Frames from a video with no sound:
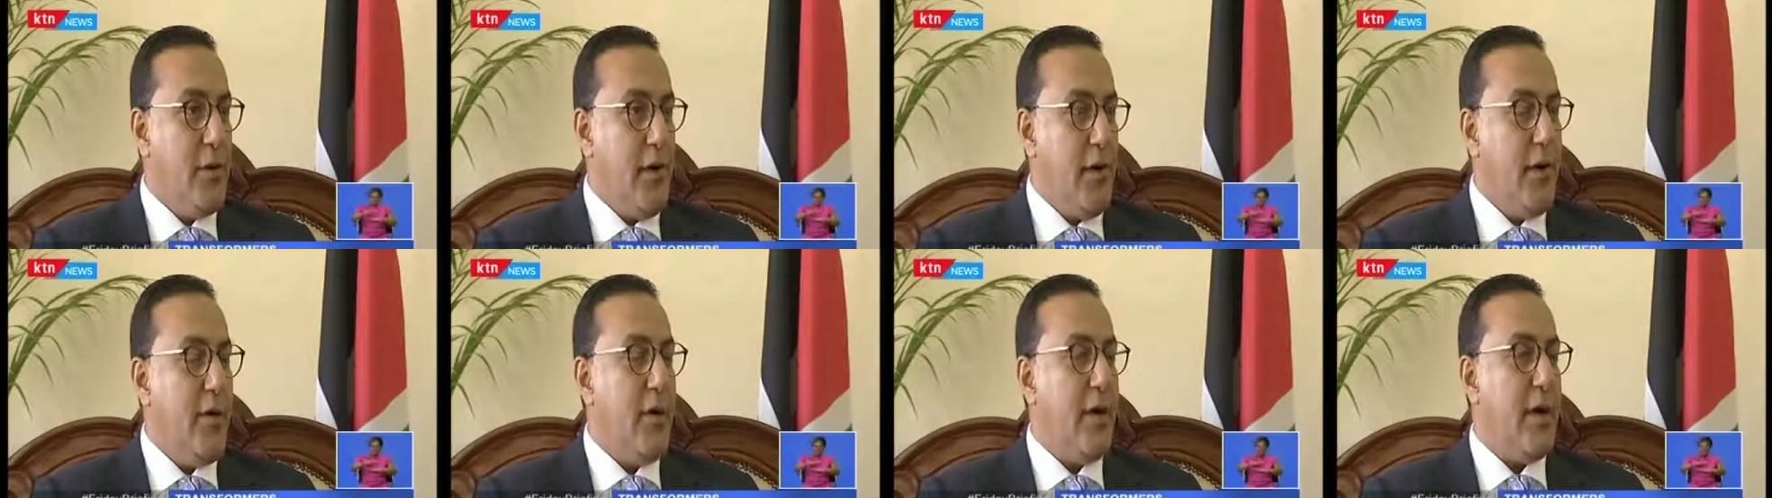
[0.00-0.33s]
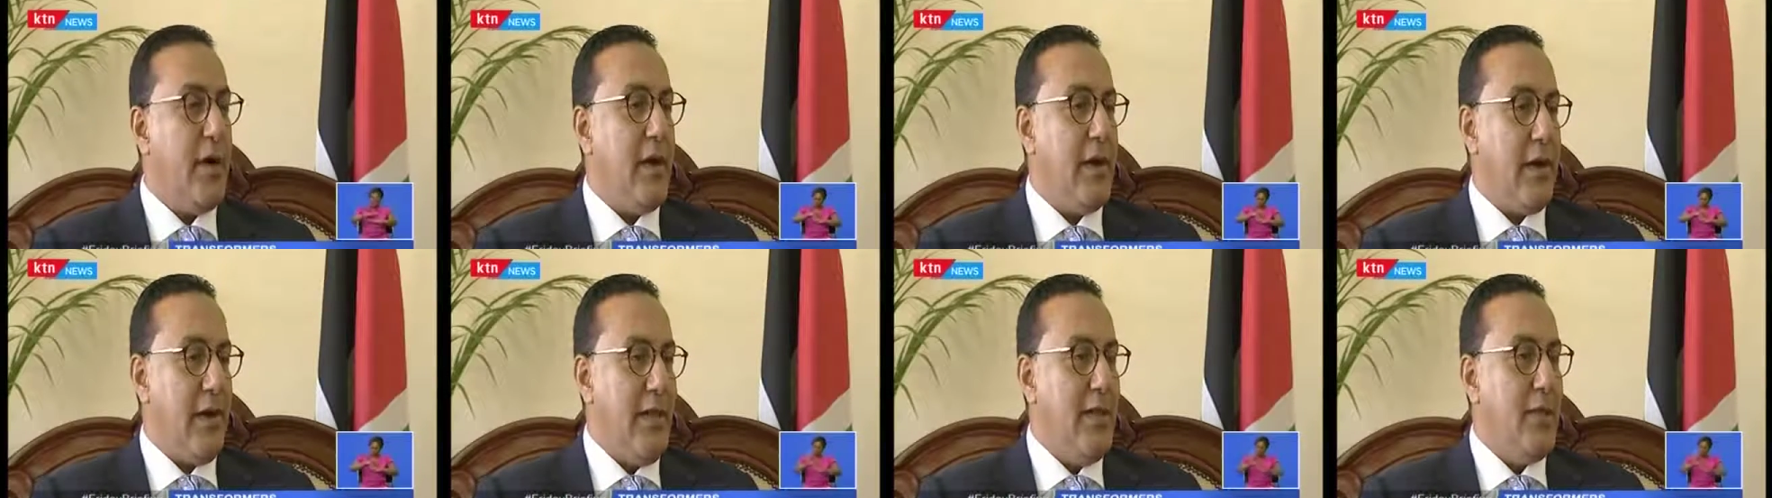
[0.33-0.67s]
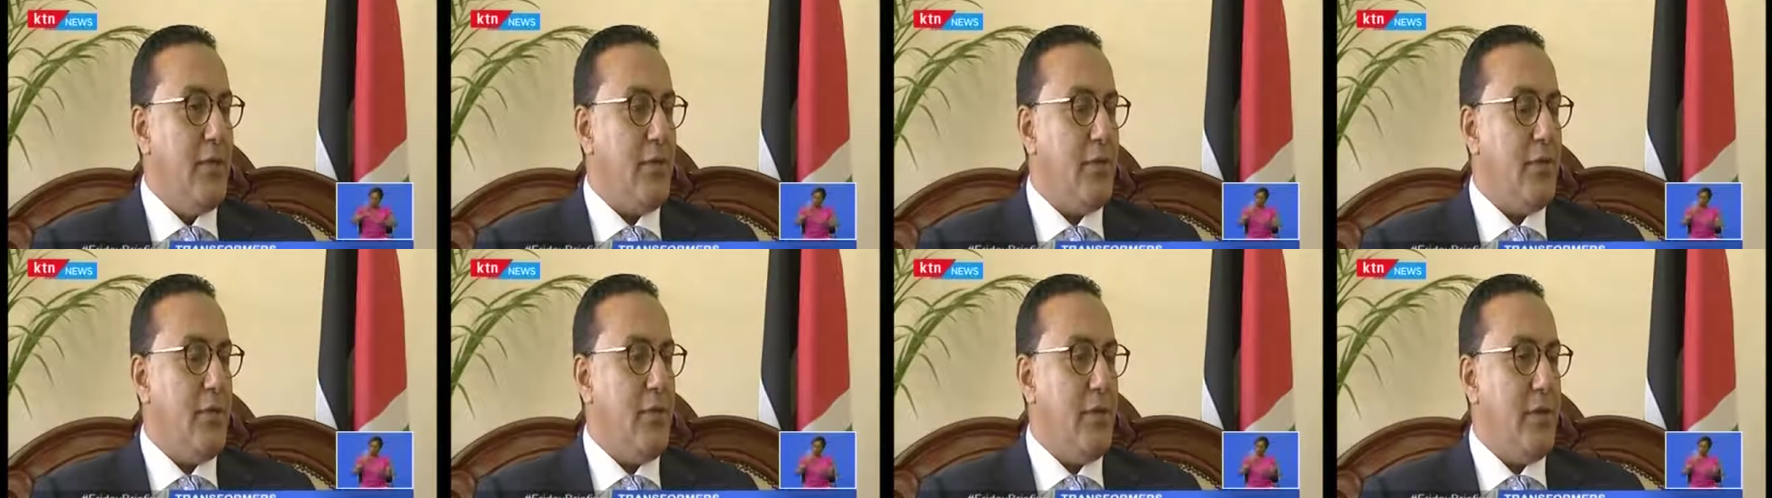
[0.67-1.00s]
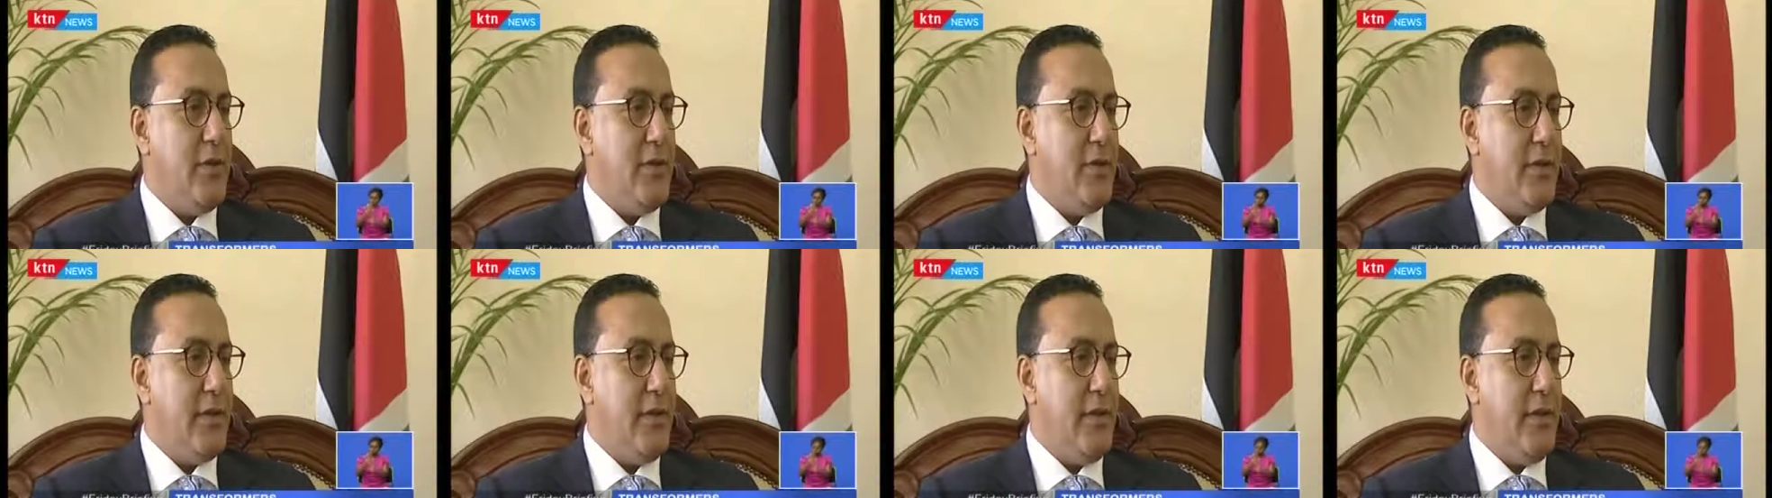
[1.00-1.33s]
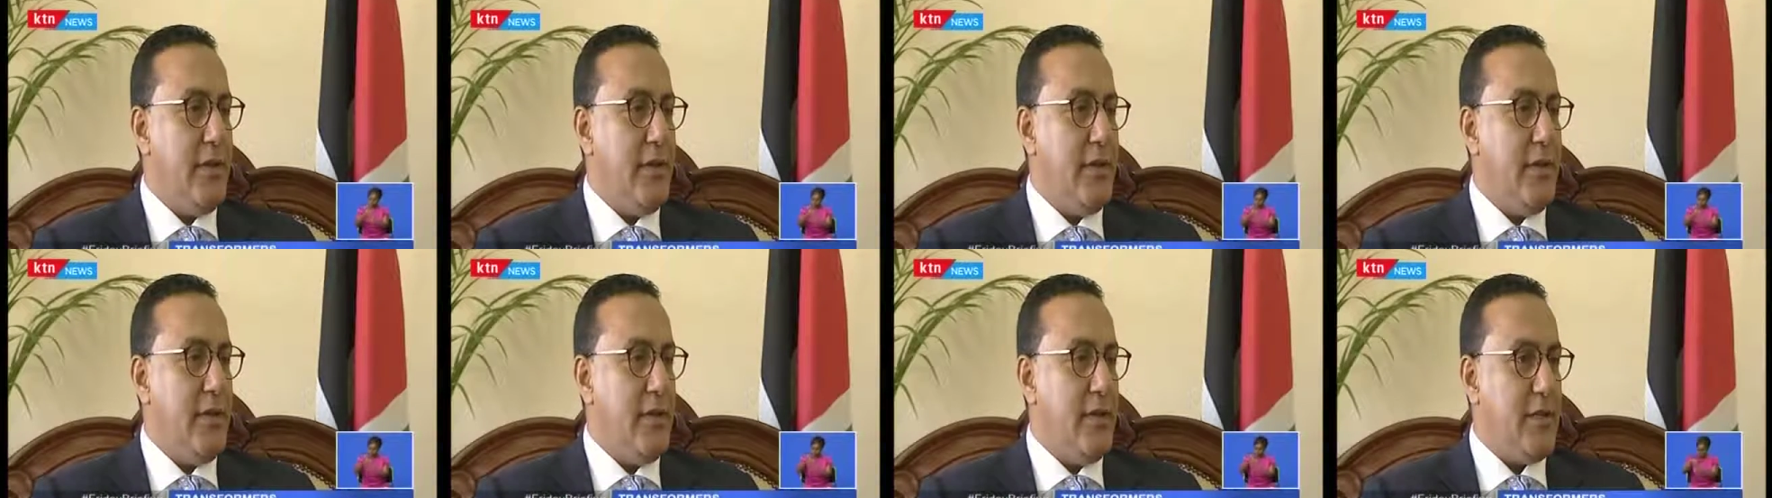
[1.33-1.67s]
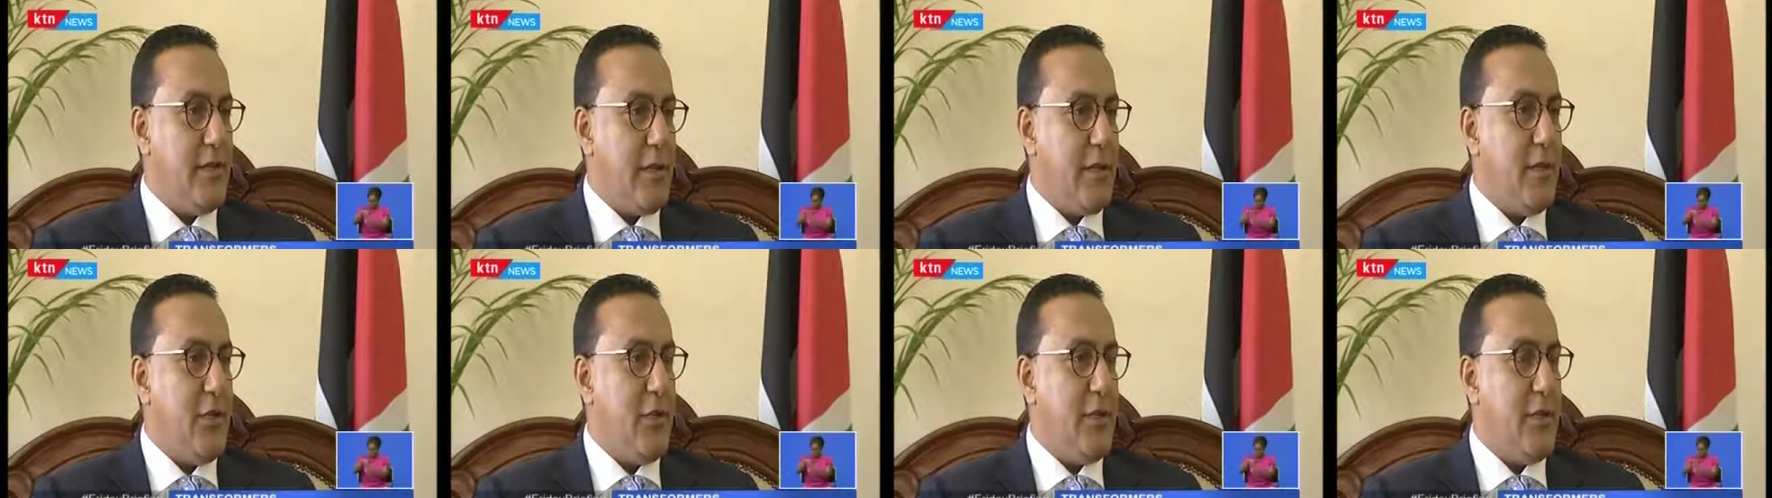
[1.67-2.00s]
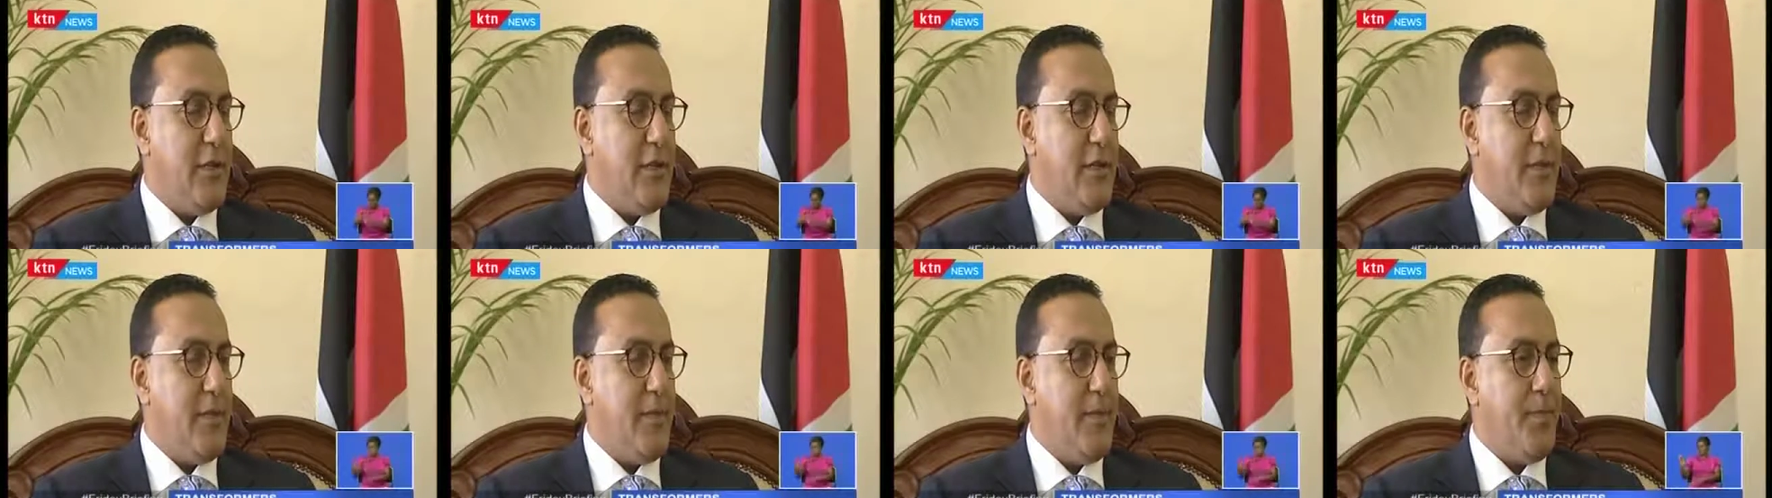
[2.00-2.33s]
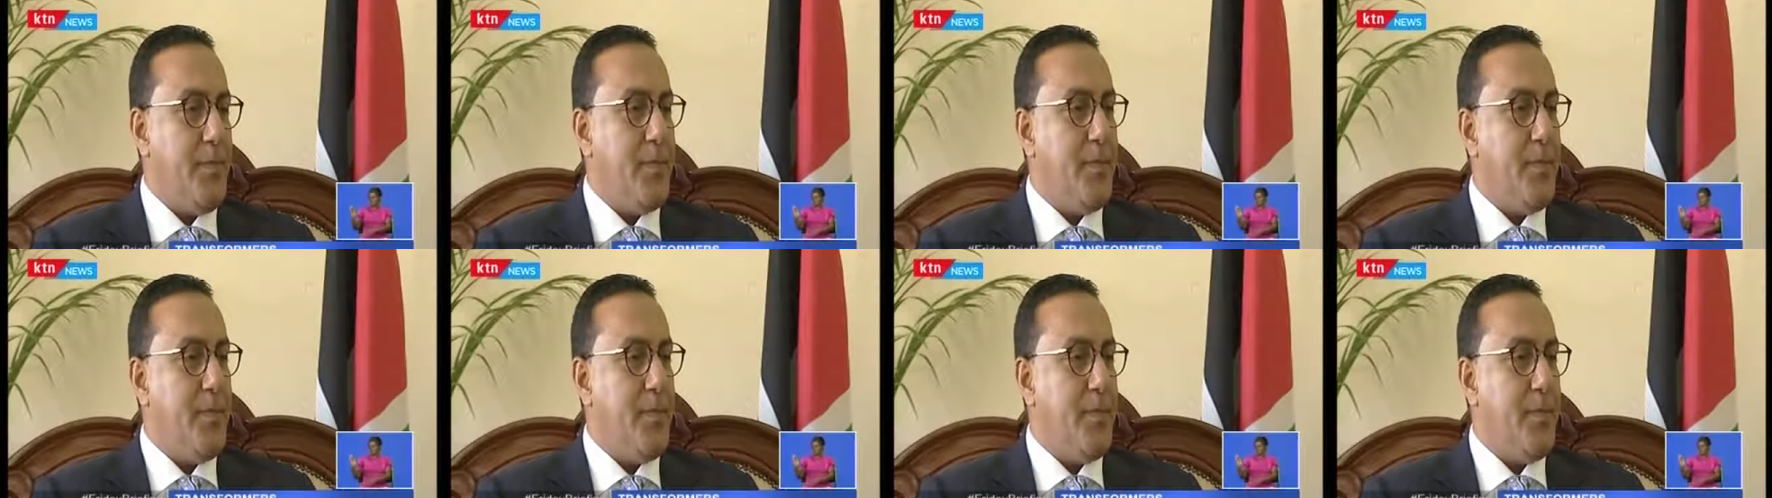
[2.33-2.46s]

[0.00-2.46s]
uh, again, into, in, in, in security.